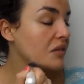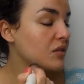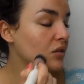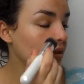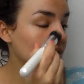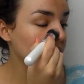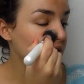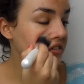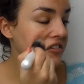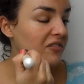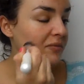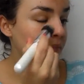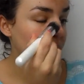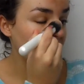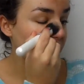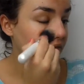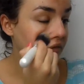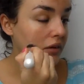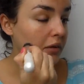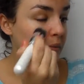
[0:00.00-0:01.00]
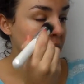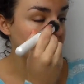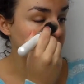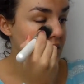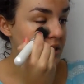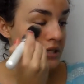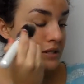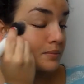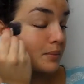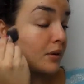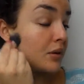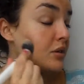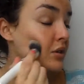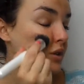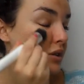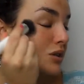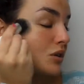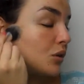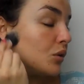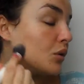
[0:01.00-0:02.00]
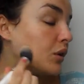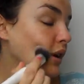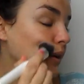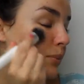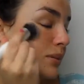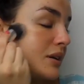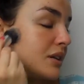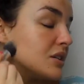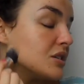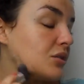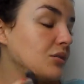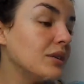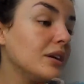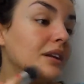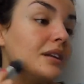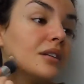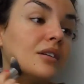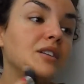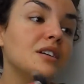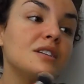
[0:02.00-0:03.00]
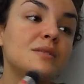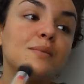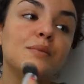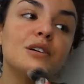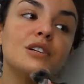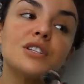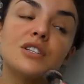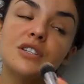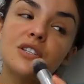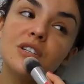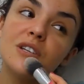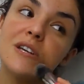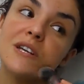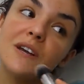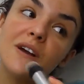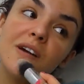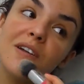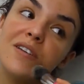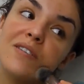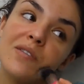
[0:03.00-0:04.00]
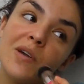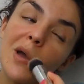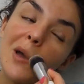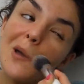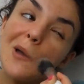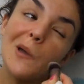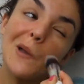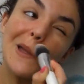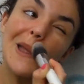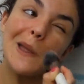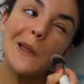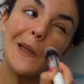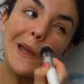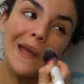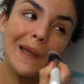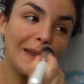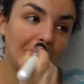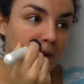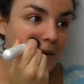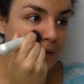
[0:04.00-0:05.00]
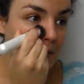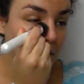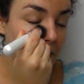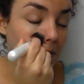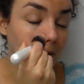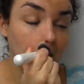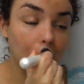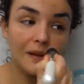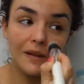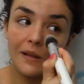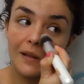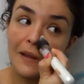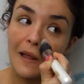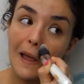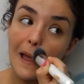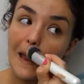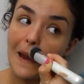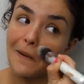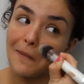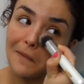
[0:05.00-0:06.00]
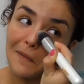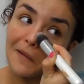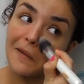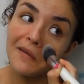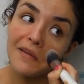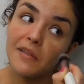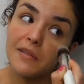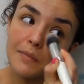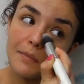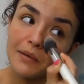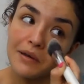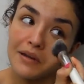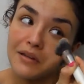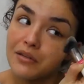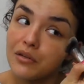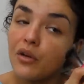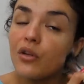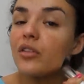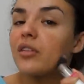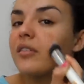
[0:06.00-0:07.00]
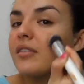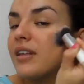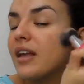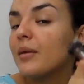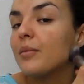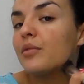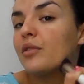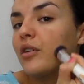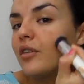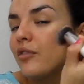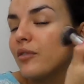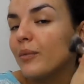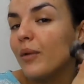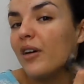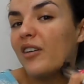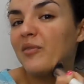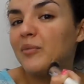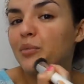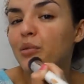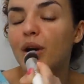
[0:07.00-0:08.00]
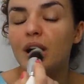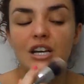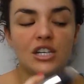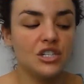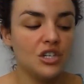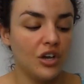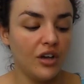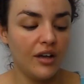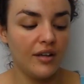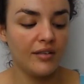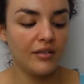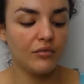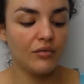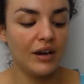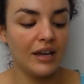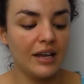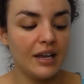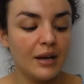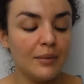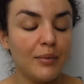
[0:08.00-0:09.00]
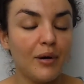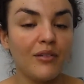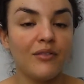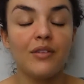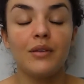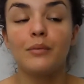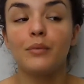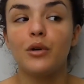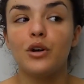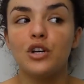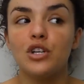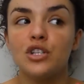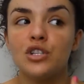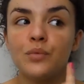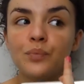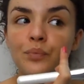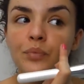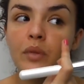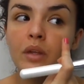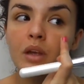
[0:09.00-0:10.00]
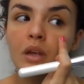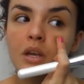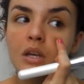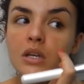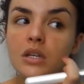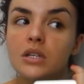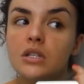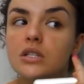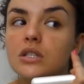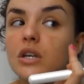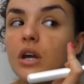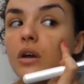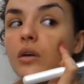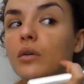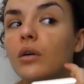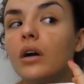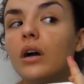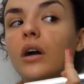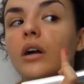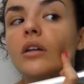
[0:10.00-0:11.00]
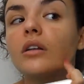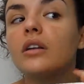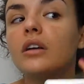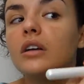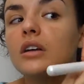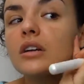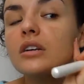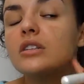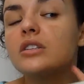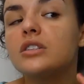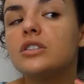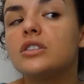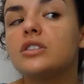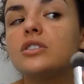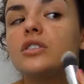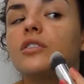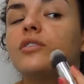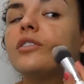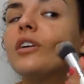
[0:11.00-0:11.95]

sort of buffing brush, I suppose you'd call it. But it's a really nice brush because you can kind of get into all the little areas, but it's got the same sort of amount of pressure as a regular buffing brush. So I like to just